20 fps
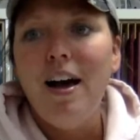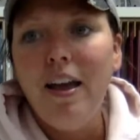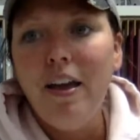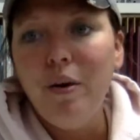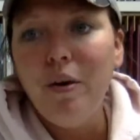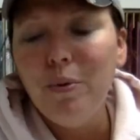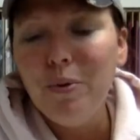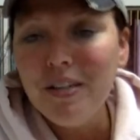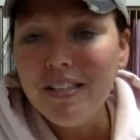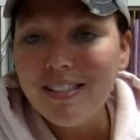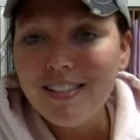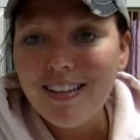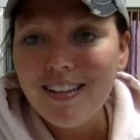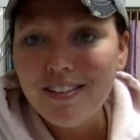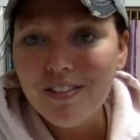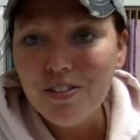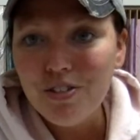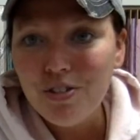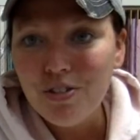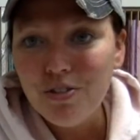I always
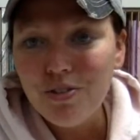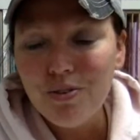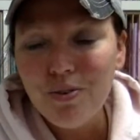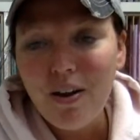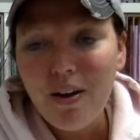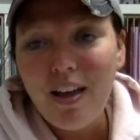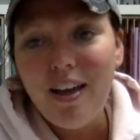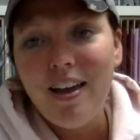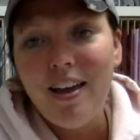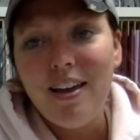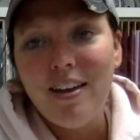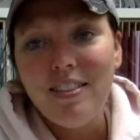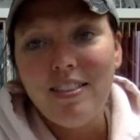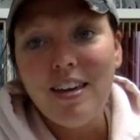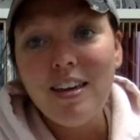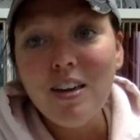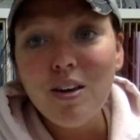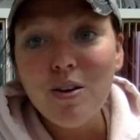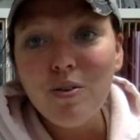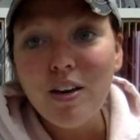send you a
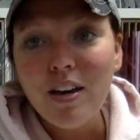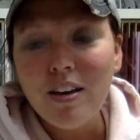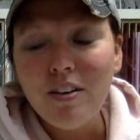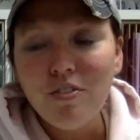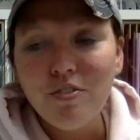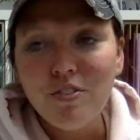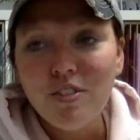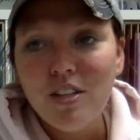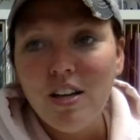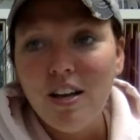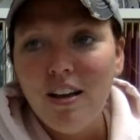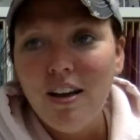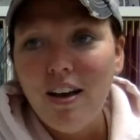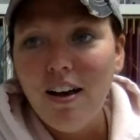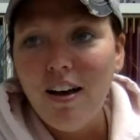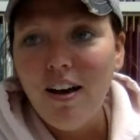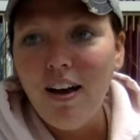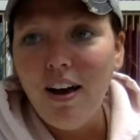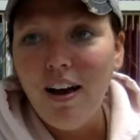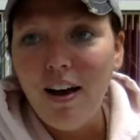thank you gift
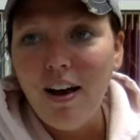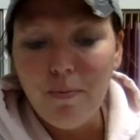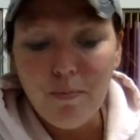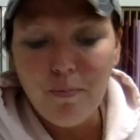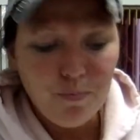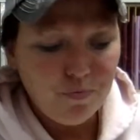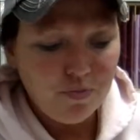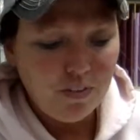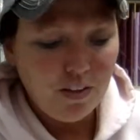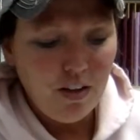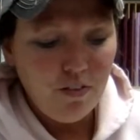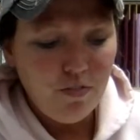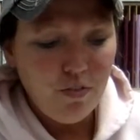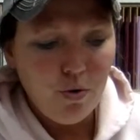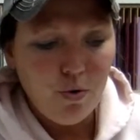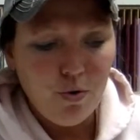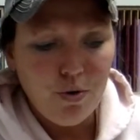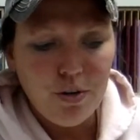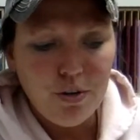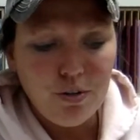um, if
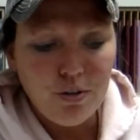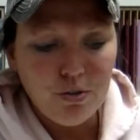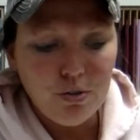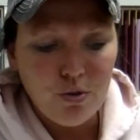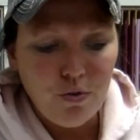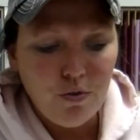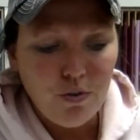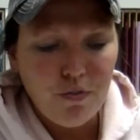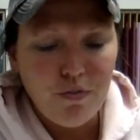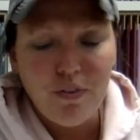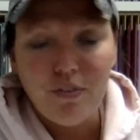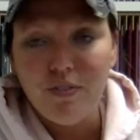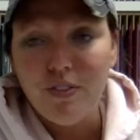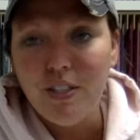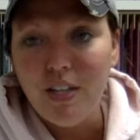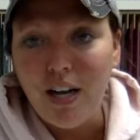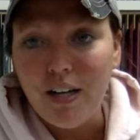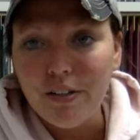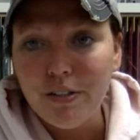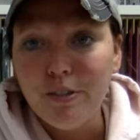your order goes over
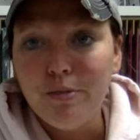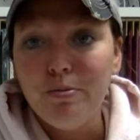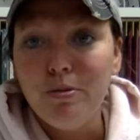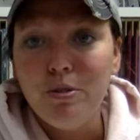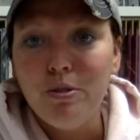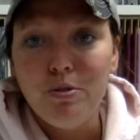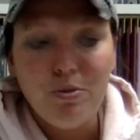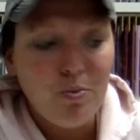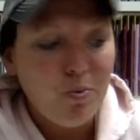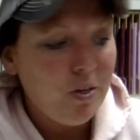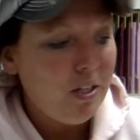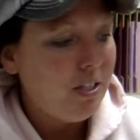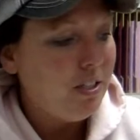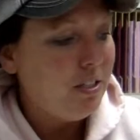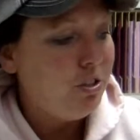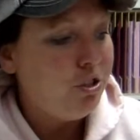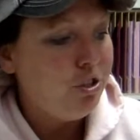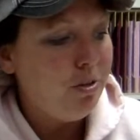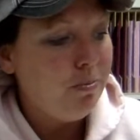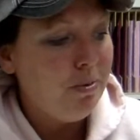$50
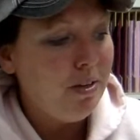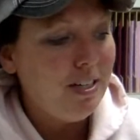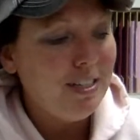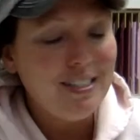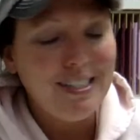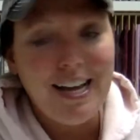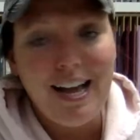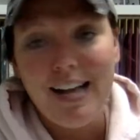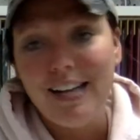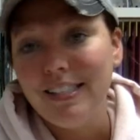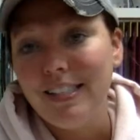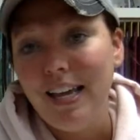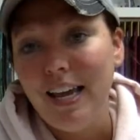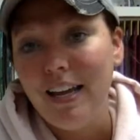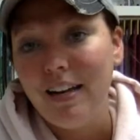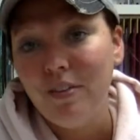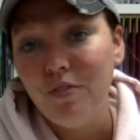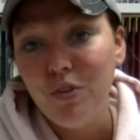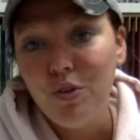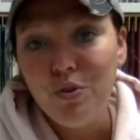between shipping and tax
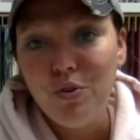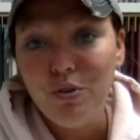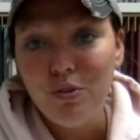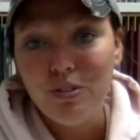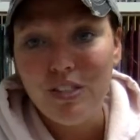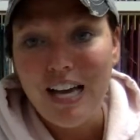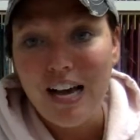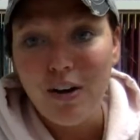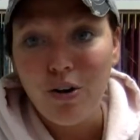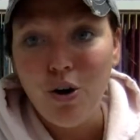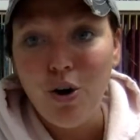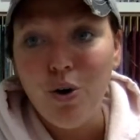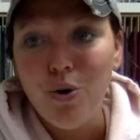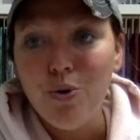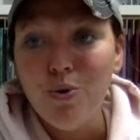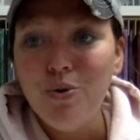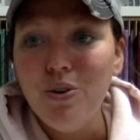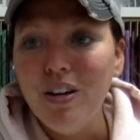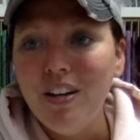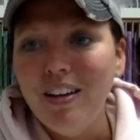and if you use that
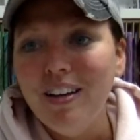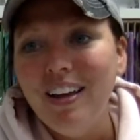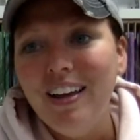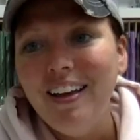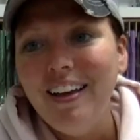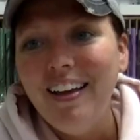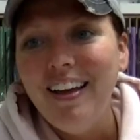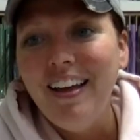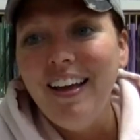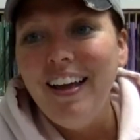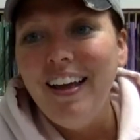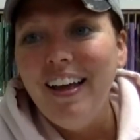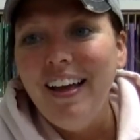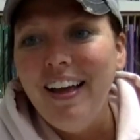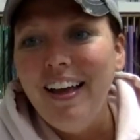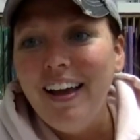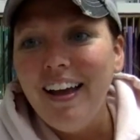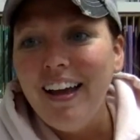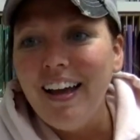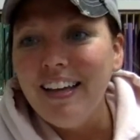code.
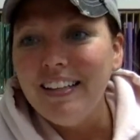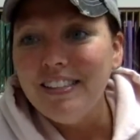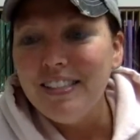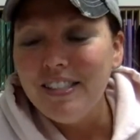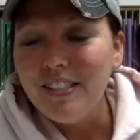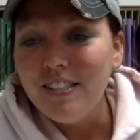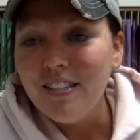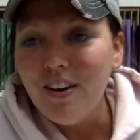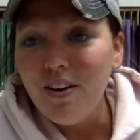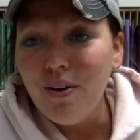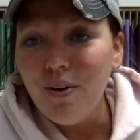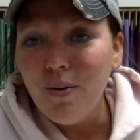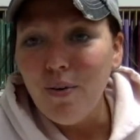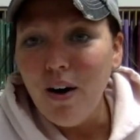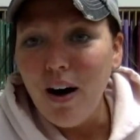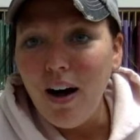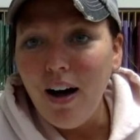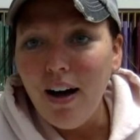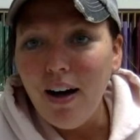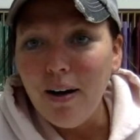And
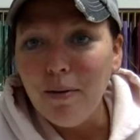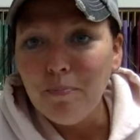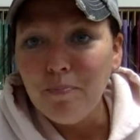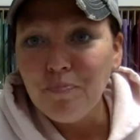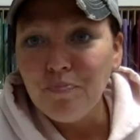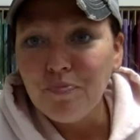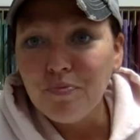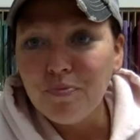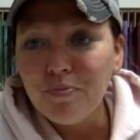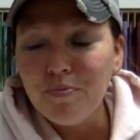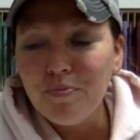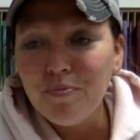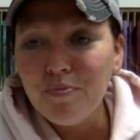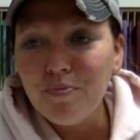so um,